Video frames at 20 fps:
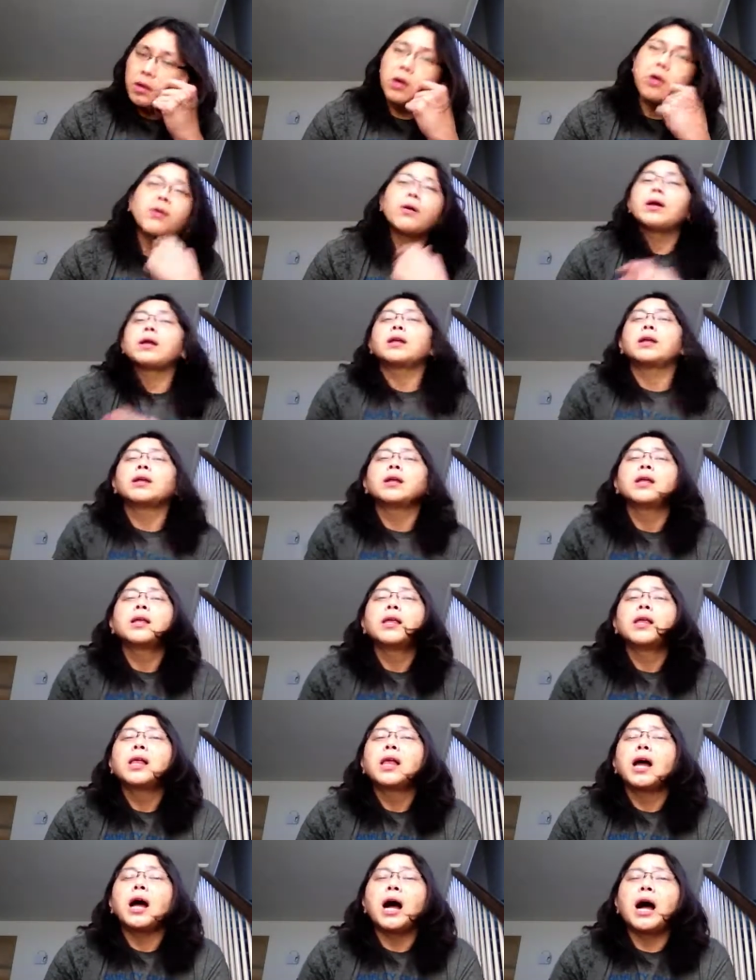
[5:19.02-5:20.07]
All right,
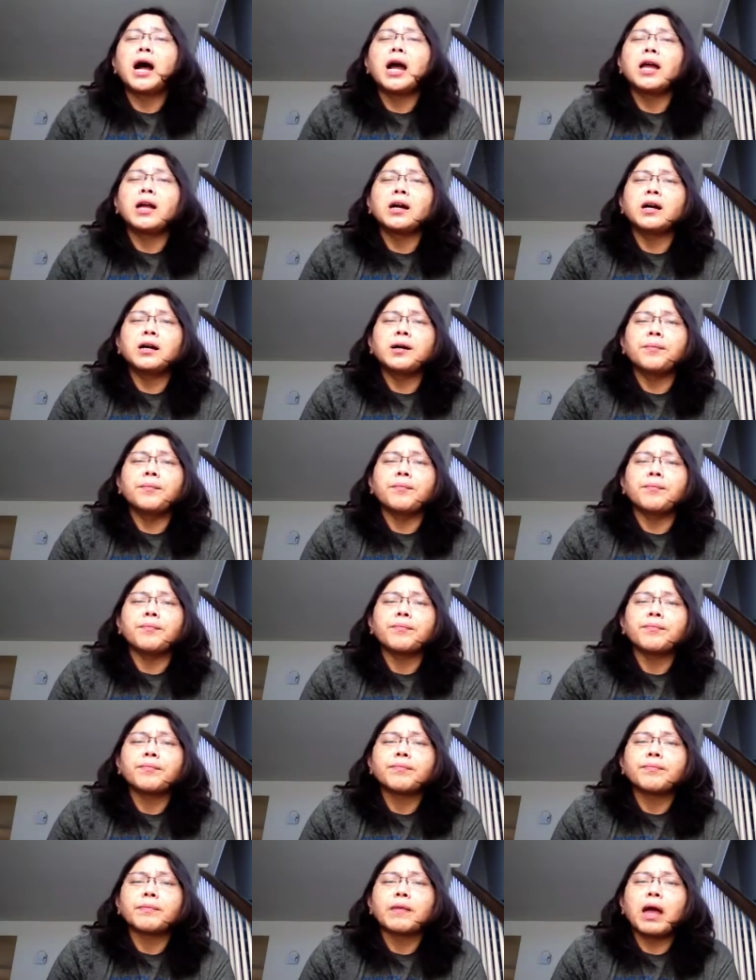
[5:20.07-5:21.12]
I um
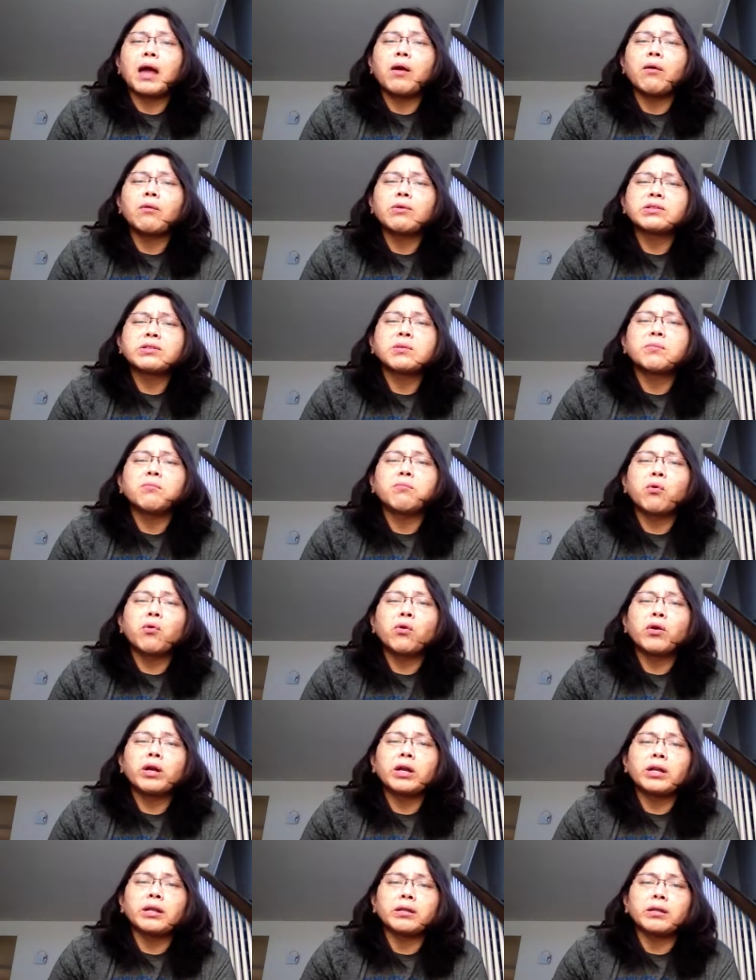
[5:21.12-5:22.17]
I wasn't
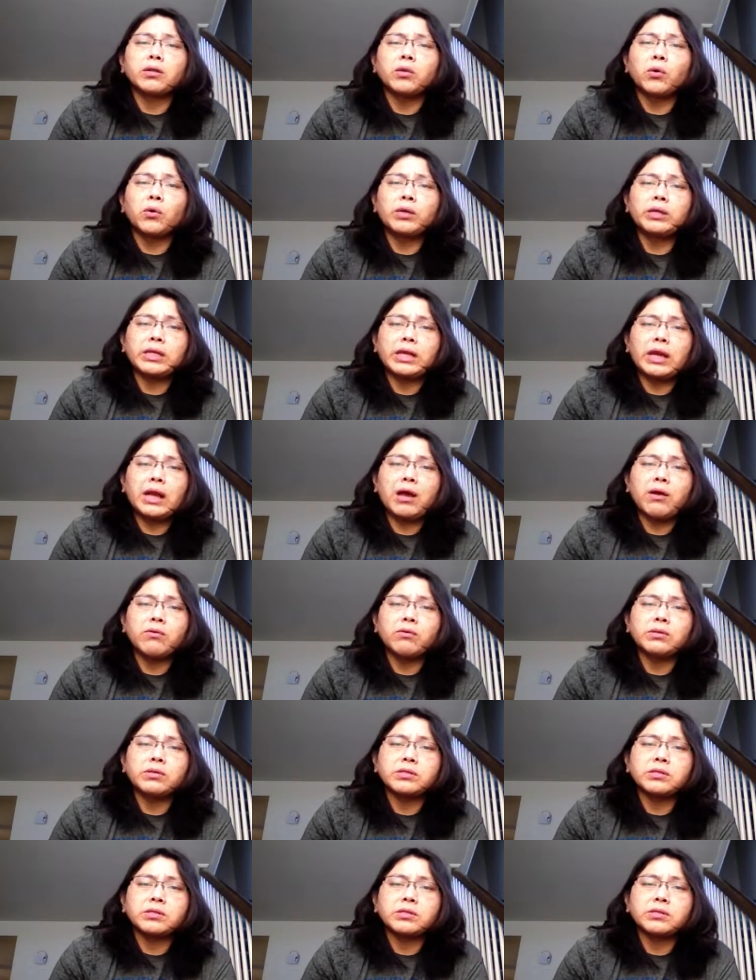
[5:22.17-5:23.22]
born knowing that I
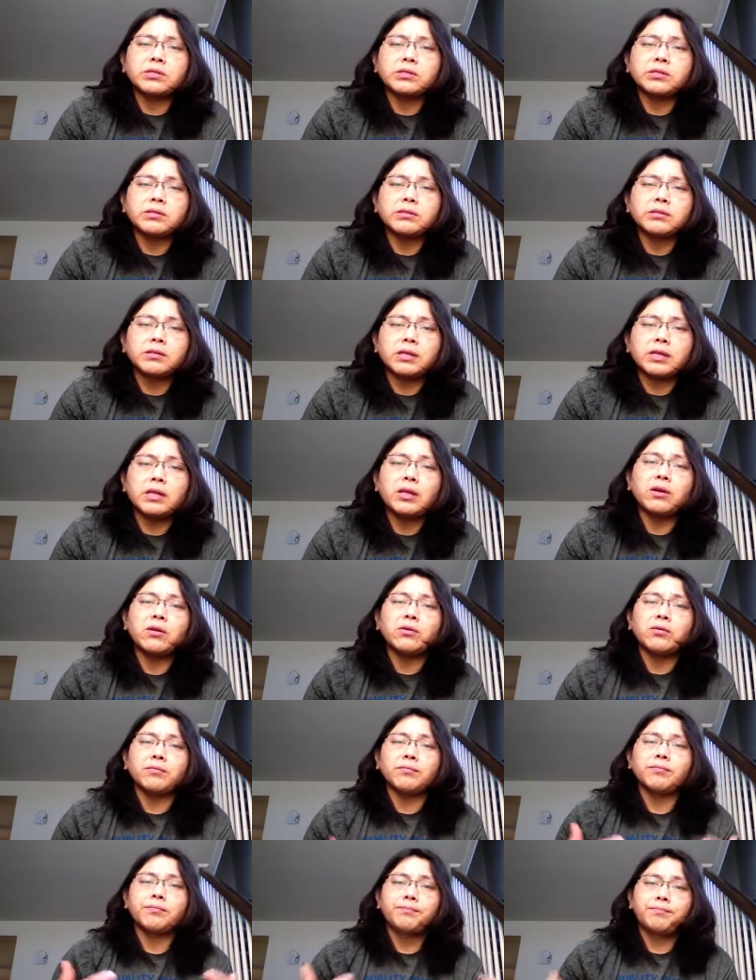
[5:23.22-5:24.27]
was, you
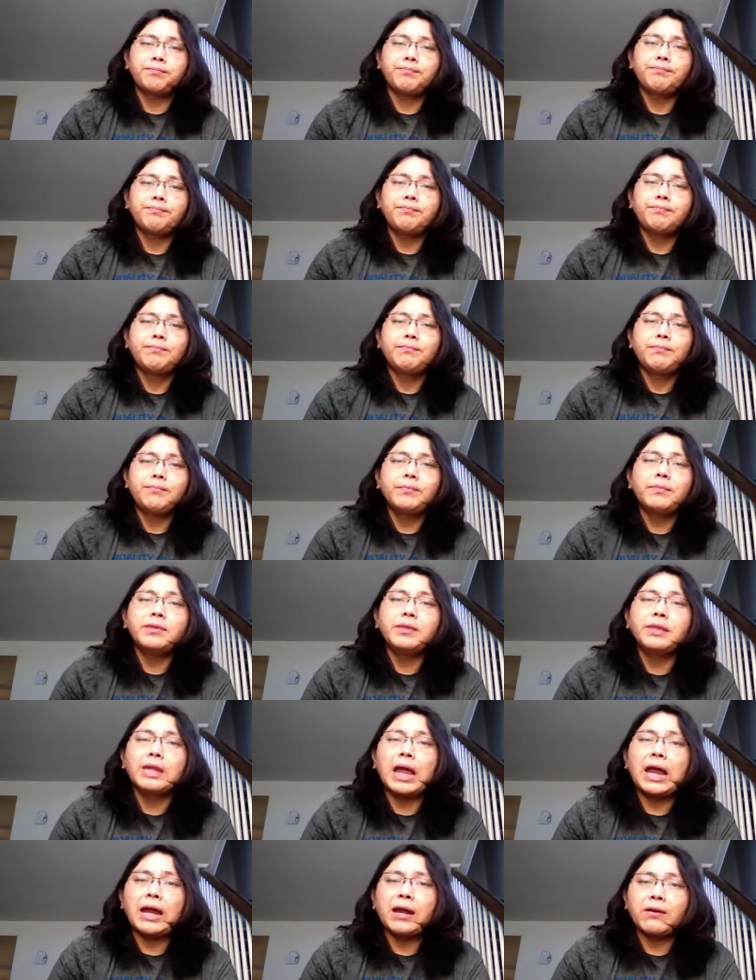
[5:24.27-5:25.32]
know,
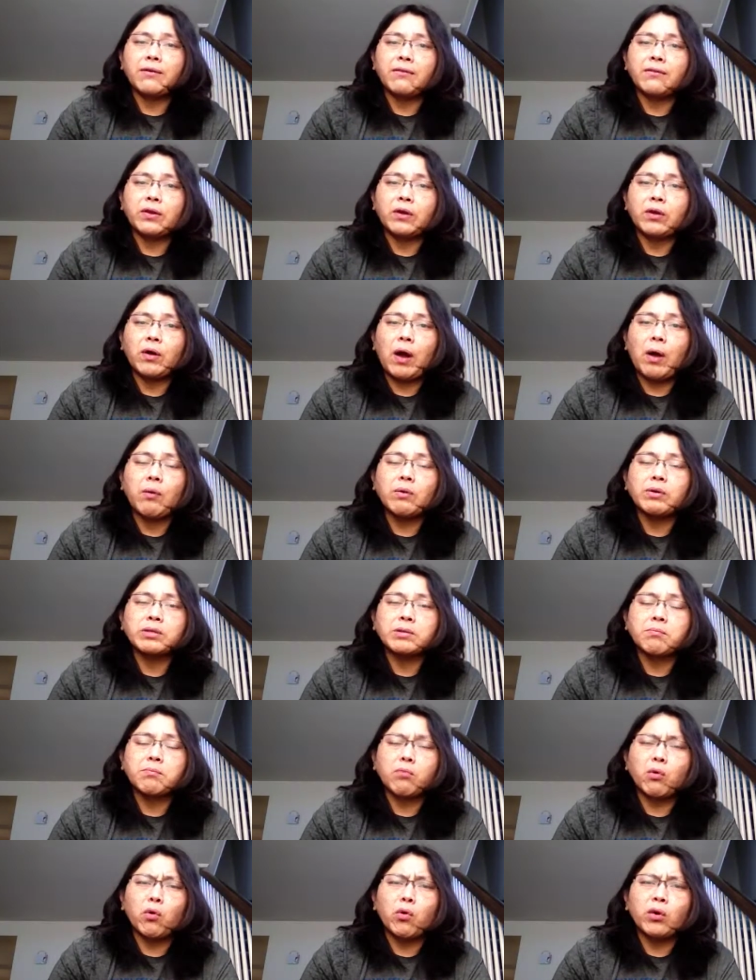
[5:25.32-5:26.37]
Native. You know, I
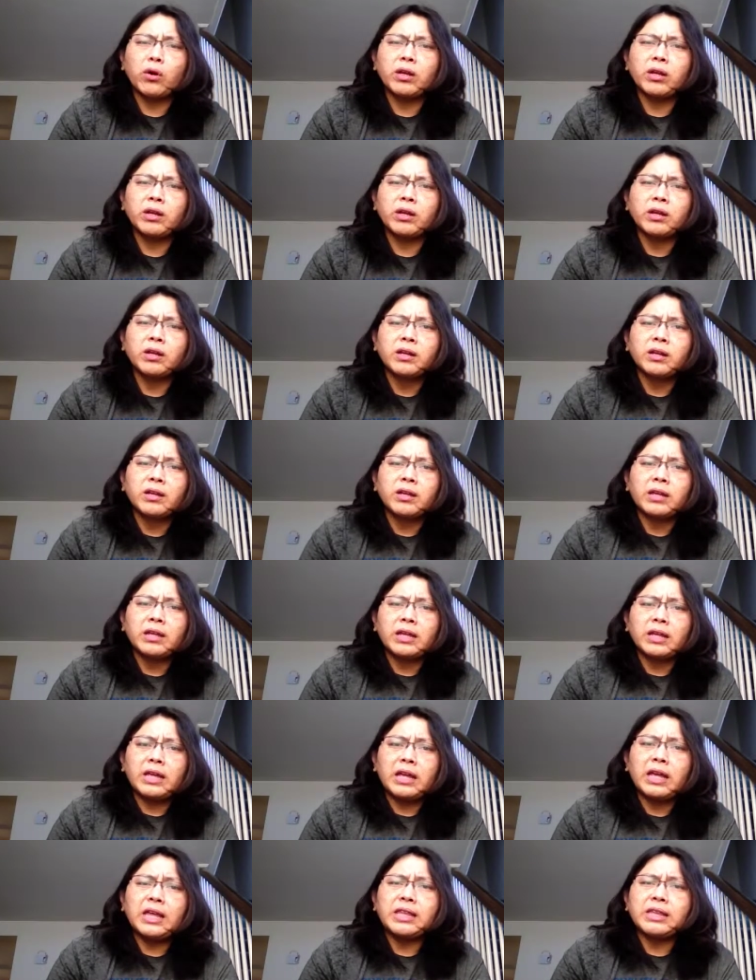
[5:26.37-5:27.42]
wasn't born
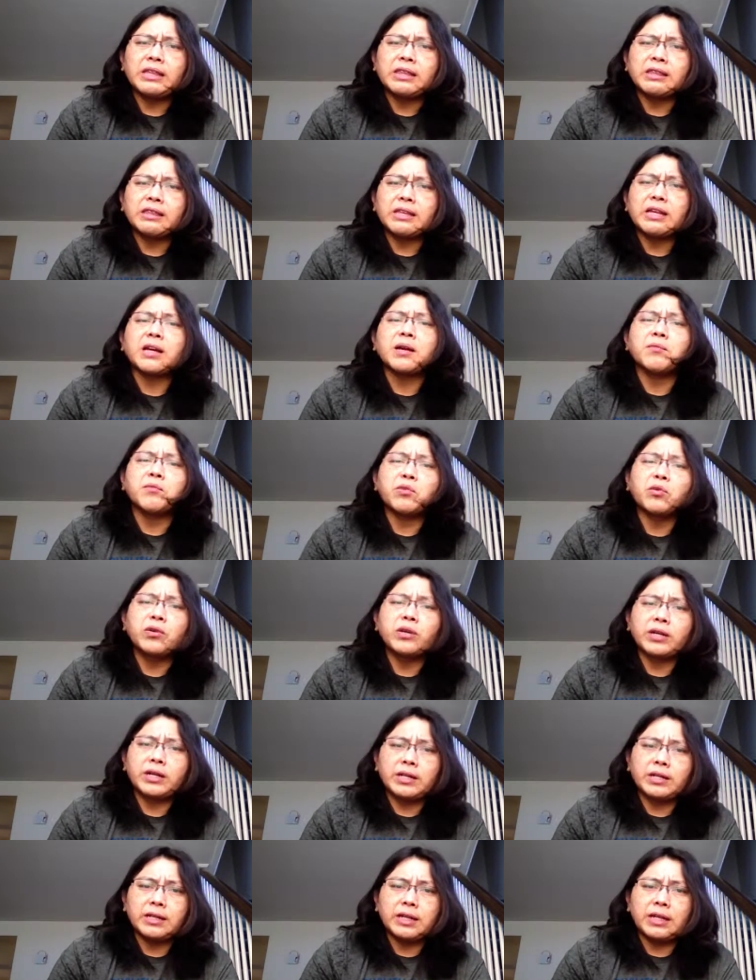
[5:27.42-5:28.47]
in the
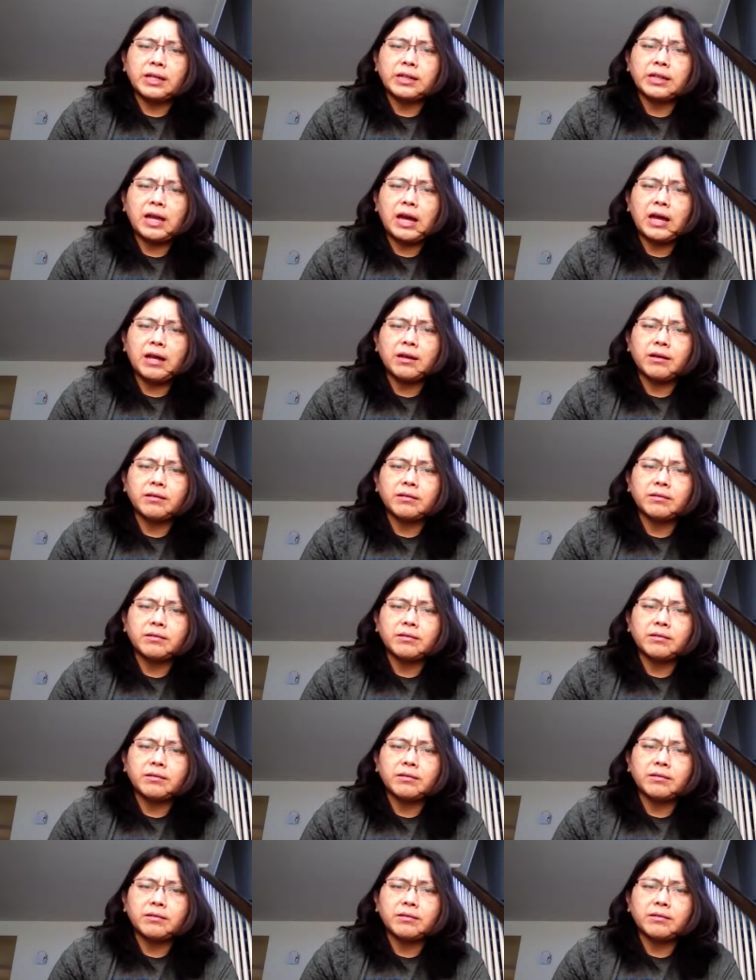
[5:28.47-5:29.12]
community like that